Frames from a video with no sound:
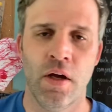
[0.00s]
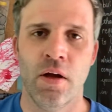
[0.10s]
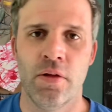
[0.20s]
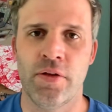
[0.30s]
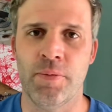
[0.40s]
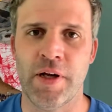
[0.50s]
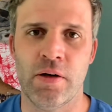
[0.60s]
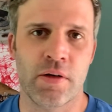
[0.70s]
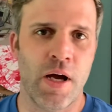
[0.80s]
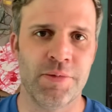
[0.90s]

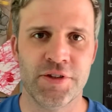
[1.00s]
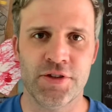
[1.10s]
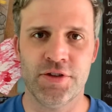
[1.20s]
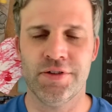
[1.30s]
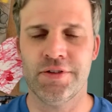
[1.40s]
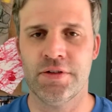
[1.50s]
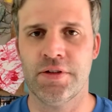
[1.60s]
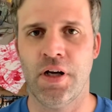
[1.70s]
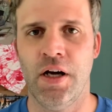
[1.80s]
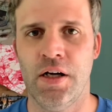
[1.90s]
Thumbnail compositions
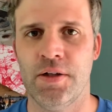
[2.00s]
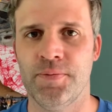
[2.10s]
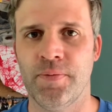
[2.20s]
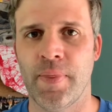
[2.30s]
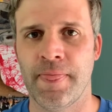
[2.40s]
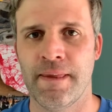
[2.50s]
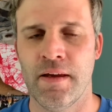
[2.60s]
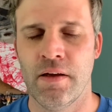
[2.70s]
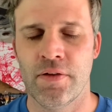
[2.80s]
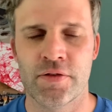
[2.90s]

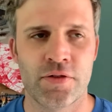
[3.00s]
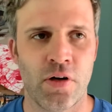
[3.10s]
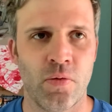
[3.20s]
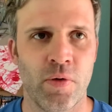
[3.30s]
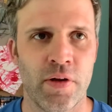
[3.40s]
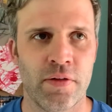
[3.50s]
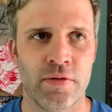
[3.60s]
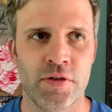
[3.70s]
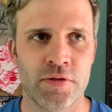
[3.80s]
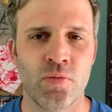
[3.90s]
start with
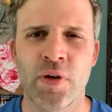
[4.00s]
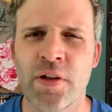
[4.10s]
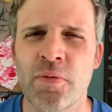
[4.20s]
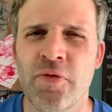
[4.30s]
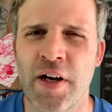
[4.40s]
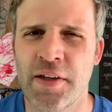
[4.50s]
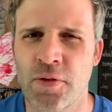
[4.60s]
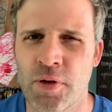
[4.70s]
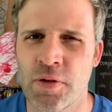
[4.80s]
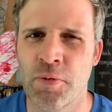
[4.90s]
just rhythm, finding the
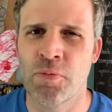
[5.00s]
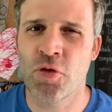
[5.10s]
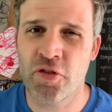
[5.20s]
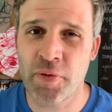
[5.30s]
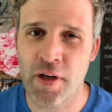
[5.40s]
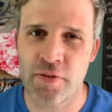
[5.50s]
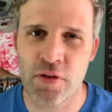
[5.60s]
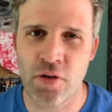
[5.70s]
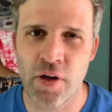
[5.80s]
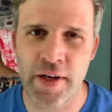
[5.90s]
rhythm and movement of the
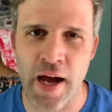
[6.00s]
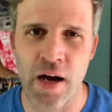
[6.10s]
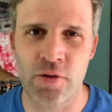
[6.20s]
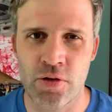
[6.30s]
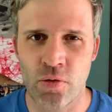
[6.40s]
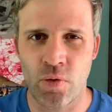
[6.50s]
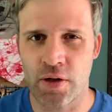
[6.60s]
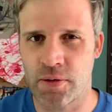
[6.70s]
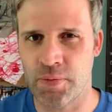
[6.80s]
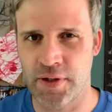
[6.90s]
drawing. How do you want
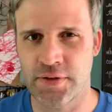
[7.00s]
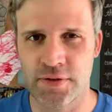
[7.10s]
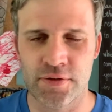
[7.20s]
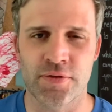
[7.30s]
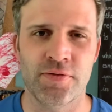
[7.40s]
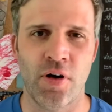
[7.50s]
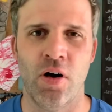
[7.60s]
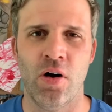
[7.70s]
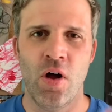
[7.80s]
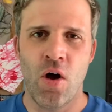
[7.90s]
the pieces to
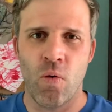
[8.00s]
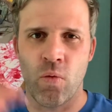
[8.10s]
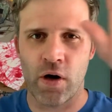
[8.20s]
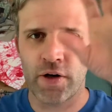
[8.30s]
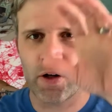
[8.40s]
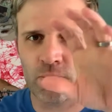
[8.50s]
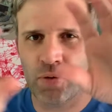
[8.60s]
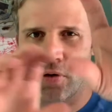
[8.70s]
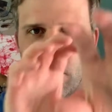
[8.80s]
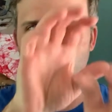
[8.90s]
fall? Where are you going to
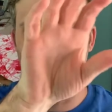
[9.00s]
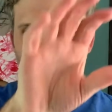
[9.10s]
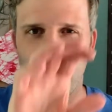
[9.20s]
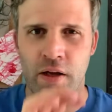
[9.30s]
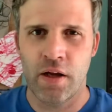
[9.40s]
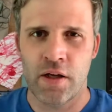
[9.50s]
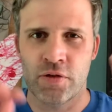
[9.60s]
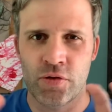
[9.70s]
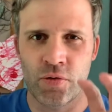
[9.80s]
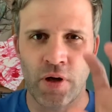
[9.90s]
put what
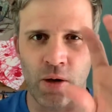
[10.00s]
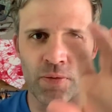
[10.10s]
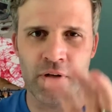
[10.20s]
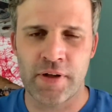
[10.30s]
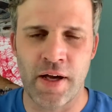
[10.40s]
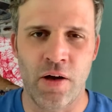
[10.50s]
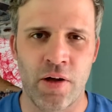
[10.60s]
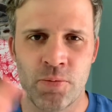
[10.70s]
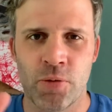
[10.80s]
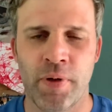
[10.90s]
to help tell
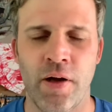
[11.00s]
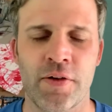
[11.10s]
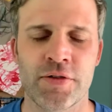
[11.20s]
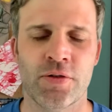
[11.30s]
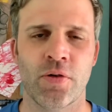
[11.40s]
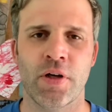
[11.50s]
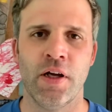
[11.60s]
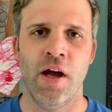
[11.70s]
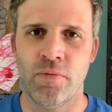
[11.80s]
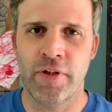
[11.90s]
and propel the story?
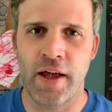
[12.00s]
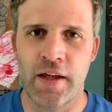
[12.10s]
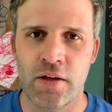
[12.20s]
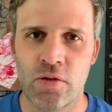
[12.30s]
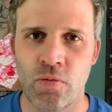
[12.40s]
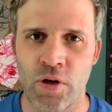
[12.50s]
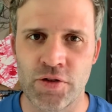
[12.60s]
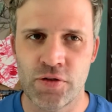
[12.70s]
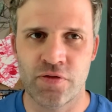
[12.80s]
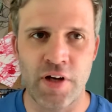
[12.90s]
Then,
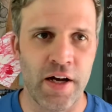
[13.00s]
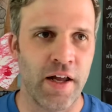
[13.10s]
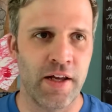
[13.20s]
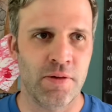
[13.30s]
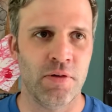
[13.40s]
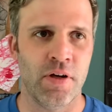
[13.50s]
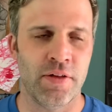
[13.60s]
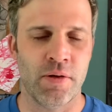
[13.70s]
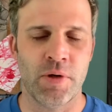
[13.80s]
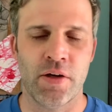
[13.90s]
once you've got a
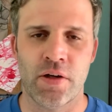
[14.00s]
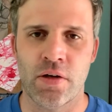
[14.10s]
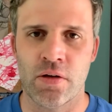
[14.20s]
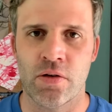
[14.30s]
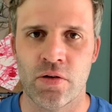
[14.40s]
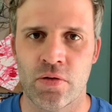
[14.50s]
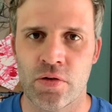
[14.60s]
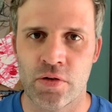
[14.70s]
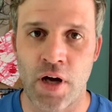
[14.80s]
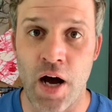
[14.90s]
thumbnail that you're
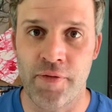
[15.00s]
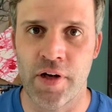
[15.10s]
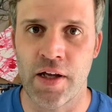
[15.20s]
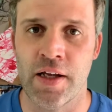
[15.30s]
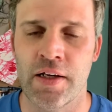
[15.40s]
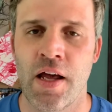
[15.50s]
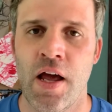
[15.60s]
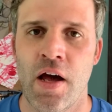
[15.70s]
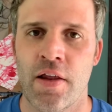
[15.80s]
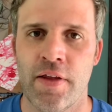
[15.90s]
confident in,
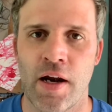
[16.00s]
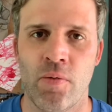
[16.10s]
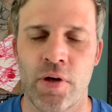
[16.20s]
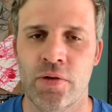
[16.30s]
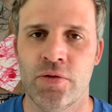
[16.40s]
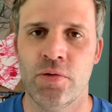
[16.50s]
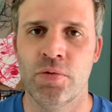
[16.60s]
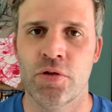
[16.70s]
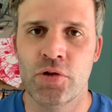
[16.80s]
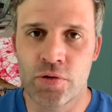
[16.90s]
then I want you to
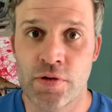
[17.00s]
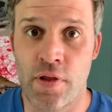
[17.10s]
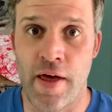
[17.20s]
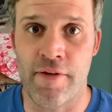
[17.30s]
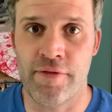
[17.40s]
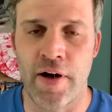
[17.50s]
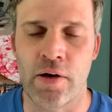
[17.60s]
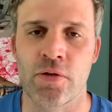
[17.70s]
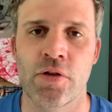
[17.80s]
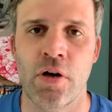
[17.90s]
produce that
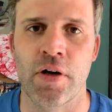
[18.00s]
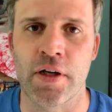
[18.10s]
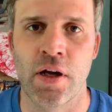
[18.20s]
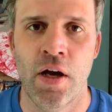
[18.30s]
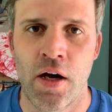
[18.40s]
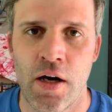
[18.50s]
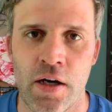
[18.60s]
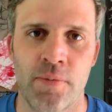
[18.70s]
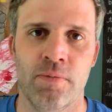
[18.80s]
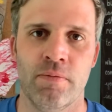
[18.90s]
final drawing.
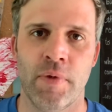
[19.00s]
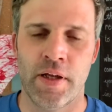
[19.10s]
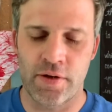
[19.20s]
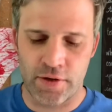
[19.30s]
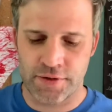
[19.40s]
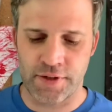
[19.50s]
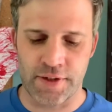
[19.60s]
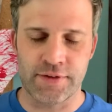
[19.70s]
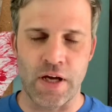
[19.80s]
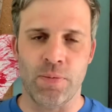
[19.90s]
Here is an
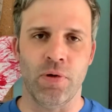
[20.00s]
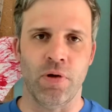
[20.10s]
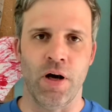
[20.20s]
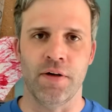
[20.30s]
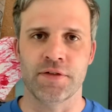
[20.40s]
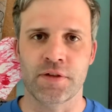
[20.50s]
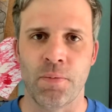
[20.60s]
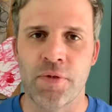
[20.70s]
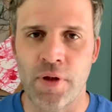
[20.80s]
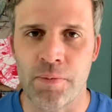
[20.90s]
example of
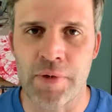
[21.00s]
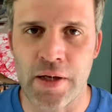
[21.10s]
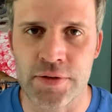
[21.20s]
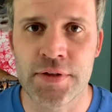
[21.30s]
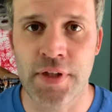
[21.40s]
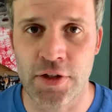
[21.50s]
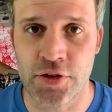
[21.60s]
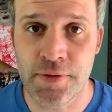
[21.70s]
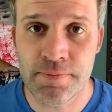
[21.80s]
some thumbnail sketching.